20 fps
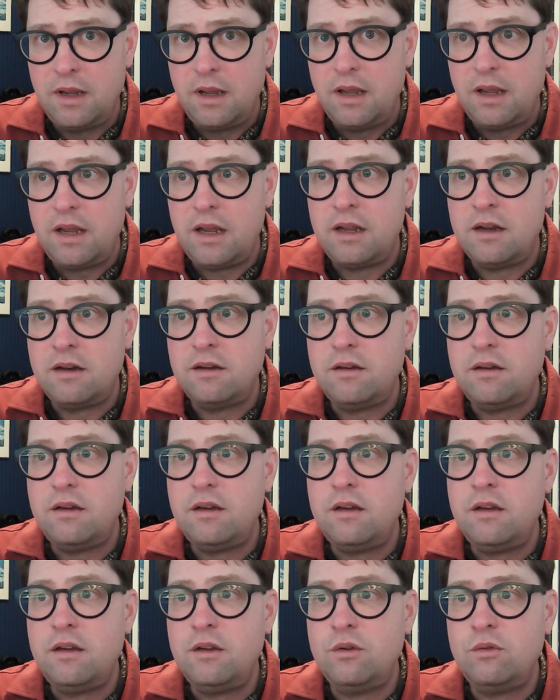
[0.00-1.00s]
And
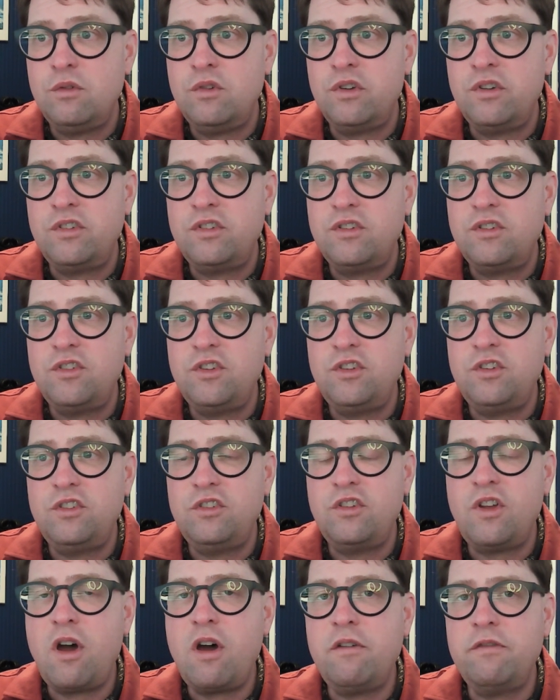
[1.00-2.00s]
you just
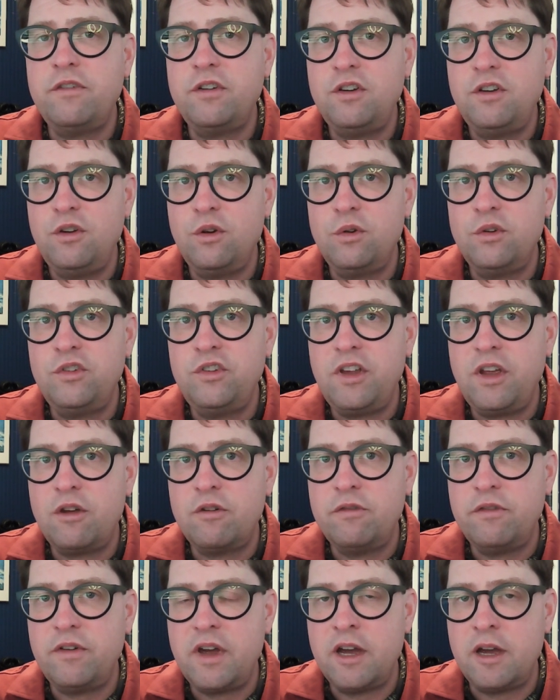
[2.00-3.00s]
soften
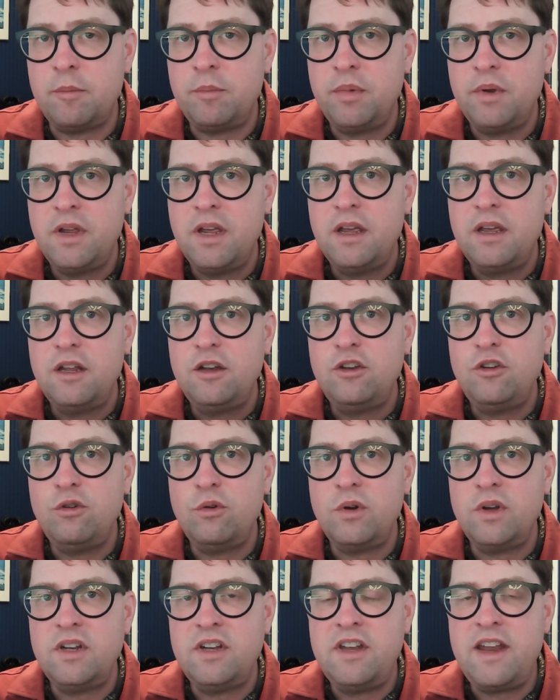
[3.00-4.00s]
yourself up
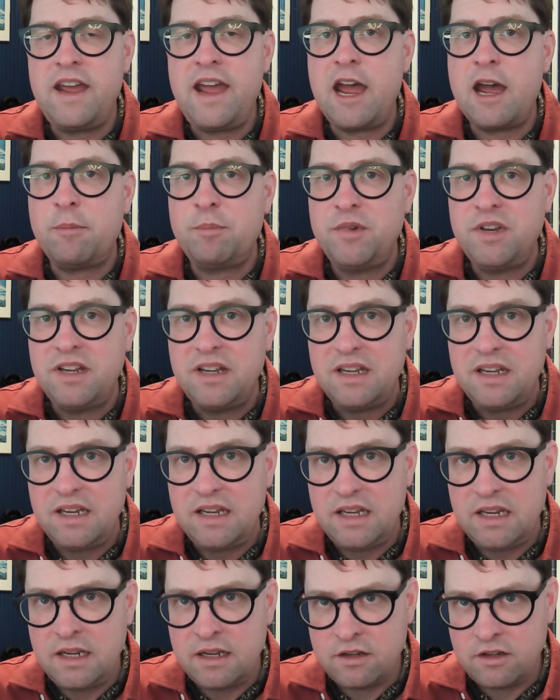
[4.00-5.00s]
to adapt
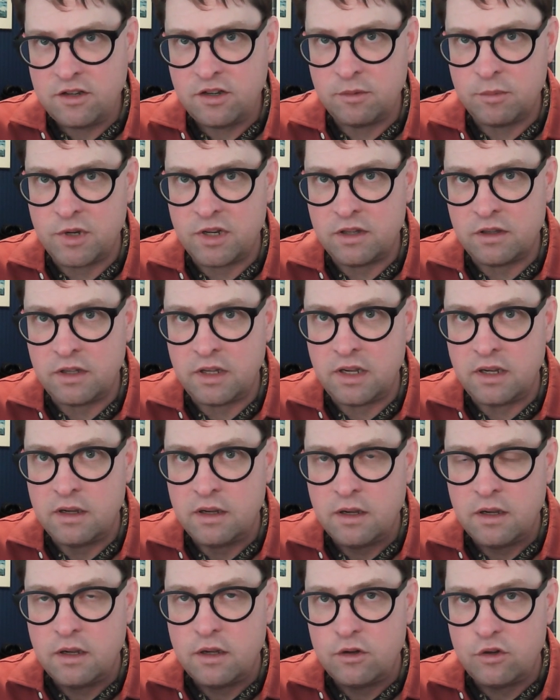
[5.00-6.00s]
intimately
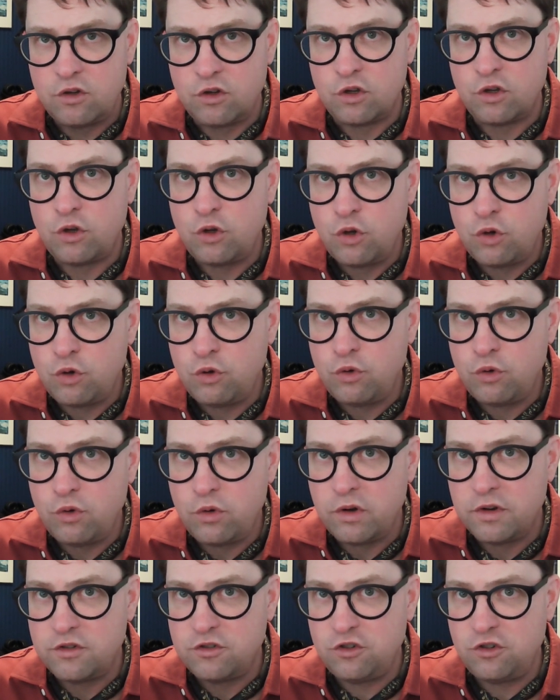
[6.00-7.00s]
to
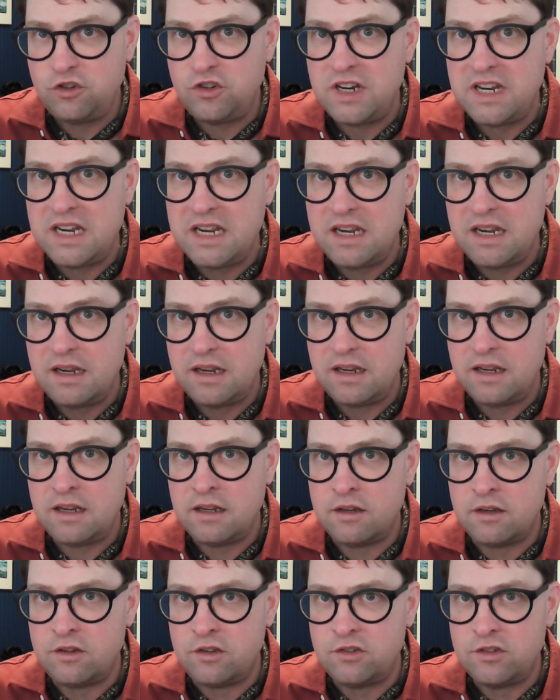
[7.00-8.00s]
who she
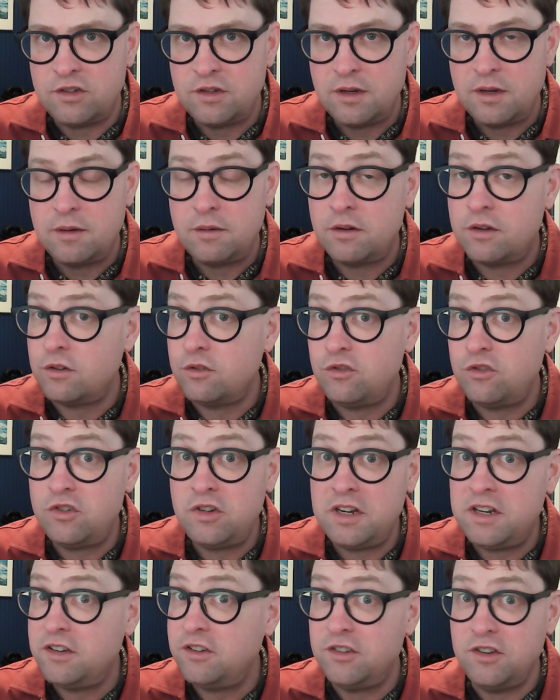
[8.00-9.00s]
is, because
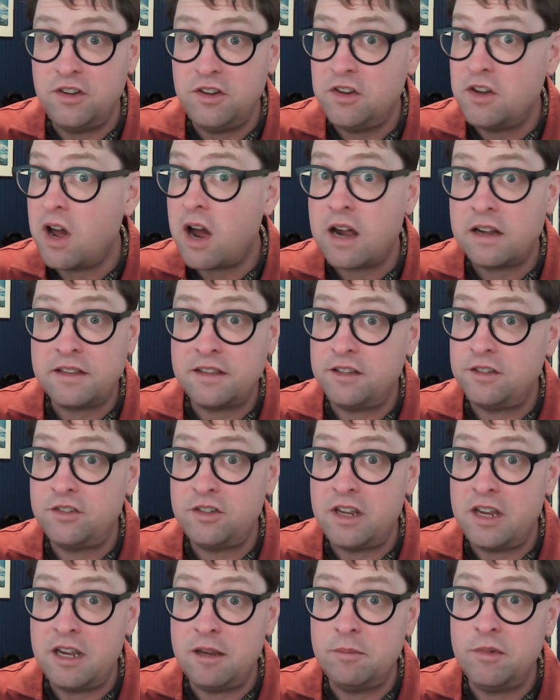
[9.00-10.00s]
she's not the
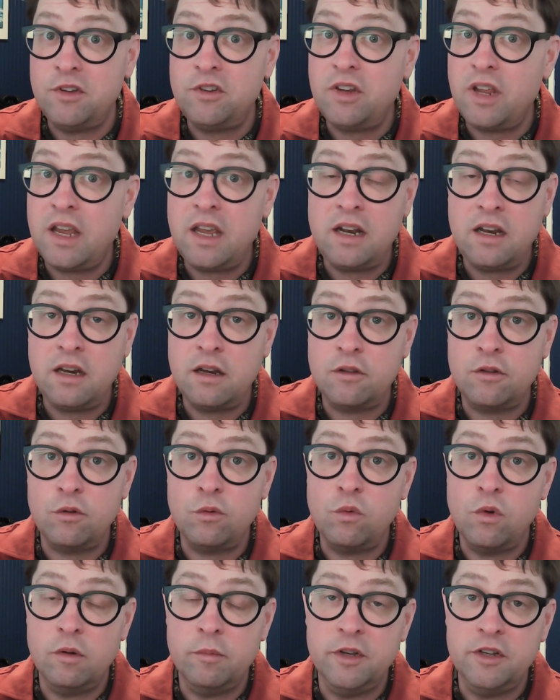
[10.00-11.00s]
same as any other
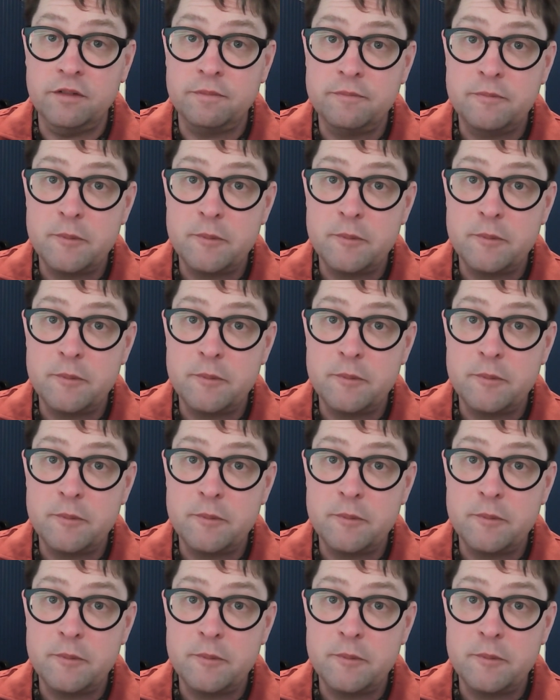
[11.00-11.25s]
woman.